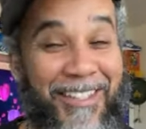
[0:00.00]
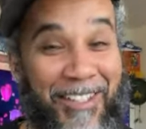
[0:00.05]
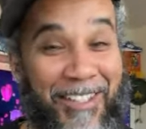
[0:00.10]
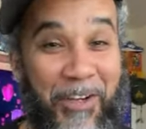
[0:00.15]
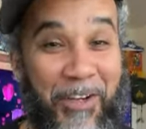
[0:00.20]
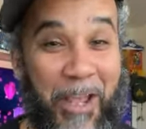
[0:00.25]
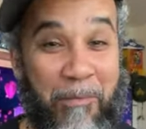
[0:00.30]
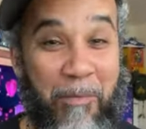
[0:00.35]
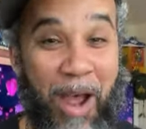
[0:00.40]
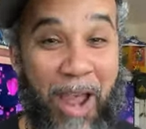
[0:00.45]
so
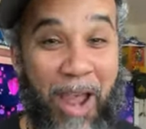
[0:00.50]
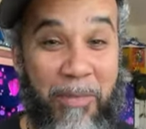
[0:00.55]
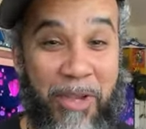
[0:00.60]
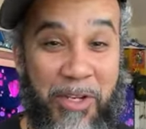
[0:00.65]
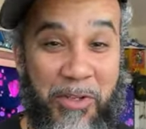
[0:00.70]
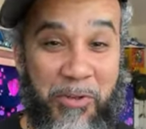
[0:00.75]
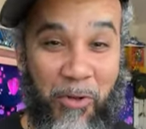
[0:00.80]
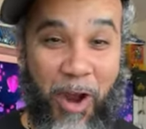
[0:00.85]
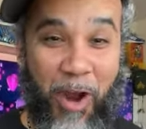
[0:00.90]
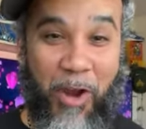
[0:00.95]
they might
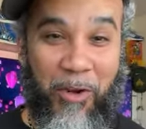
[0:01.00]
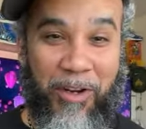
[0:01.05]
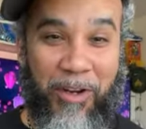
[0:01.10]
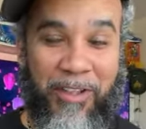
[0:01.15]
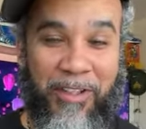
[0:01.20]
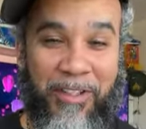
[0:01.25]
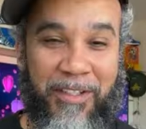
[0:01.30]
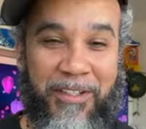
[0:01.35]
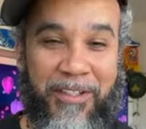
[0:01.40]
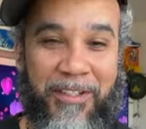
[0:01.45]
be
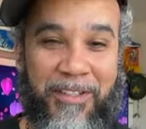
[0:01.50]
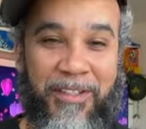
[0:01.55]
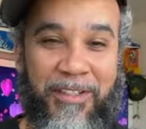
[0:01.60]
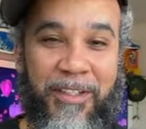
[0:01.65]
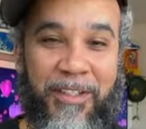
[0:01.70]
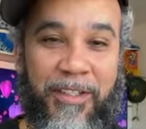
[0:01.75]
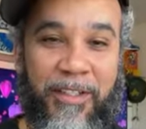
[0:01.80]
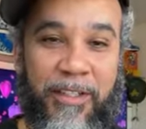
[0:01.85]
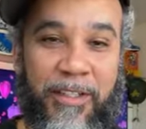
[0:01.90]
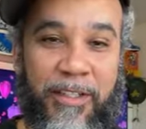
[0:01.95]
trolling us.
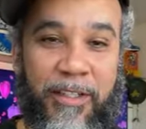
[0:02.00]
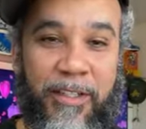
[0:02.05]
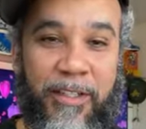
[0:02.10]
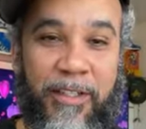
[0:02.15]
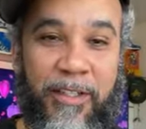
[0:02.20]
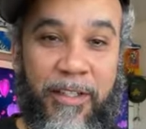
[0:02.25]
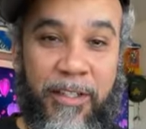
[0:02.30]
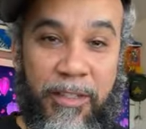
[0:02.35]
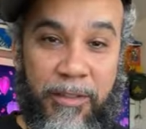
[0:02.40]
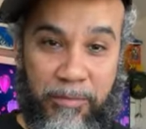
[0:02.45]

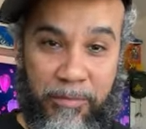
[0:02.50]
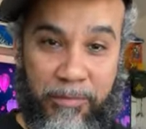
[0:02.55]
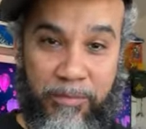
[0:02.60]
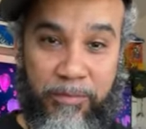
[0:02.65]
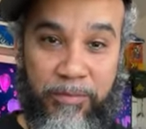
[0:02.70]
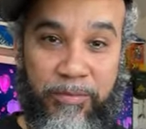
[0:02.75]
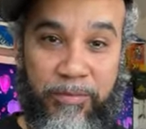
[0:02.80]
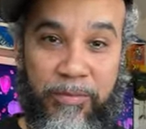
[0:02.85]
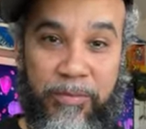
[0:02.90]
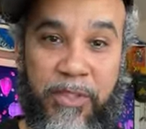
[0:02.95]

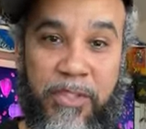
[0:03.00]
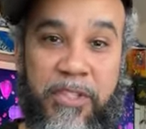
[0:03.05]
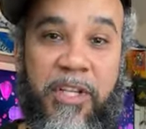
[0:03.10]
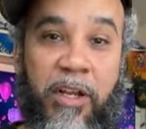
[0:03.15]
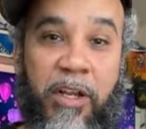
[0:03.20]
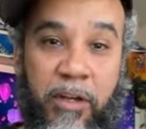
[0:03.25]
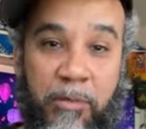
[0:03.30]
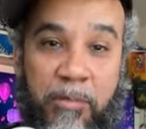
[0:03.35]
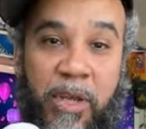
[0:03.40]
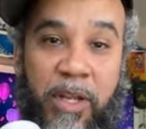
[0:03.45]

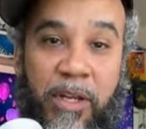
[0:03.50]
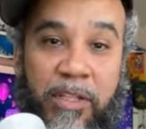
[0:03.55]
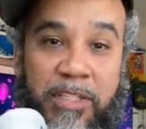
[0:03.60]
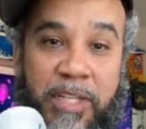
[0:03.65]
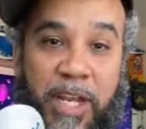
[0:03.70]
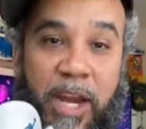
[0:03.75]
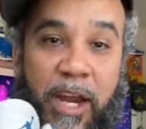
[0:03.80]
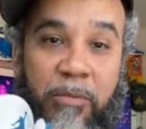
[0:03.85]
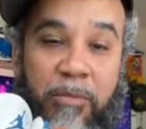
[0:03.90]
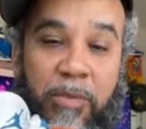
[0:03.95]
So the
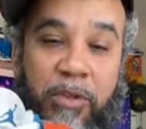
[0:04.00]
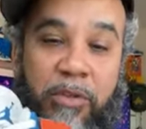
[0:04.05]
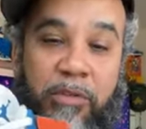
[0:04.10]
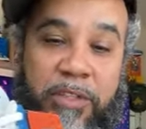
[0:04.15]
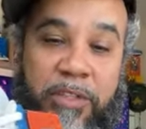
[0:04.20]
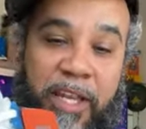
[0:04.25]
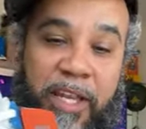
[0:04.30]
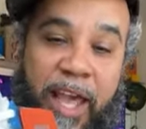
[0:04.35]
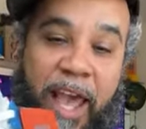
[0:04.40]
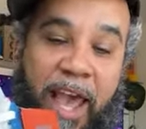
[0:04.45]
military blue
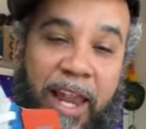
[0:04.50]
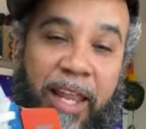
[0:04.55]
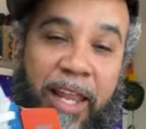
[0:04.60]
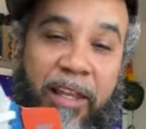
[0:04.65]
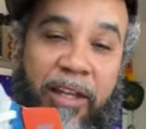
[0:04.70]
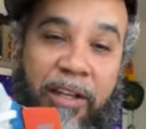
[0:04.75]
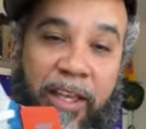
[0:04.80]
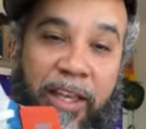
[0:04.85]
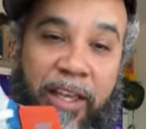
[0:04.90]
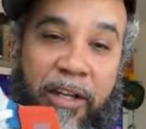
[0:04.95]
did have that
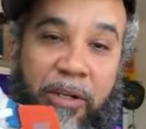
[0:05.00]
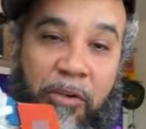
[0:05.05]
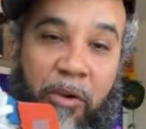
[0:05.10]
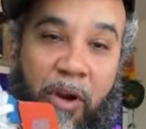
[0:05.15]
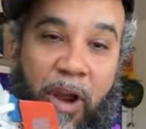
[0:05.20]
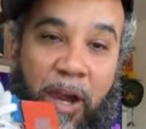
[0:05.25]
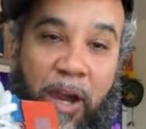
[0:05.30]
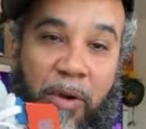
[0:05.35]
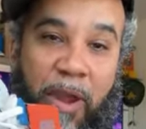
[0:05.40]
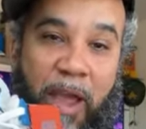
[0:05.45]
little hint of
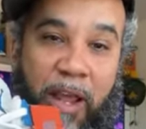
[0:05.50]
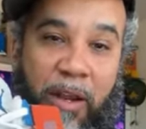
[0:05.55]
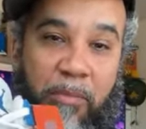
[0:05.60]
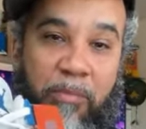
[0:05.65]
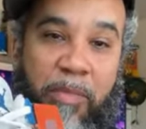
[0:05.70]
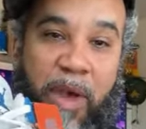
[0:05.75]
gray around them.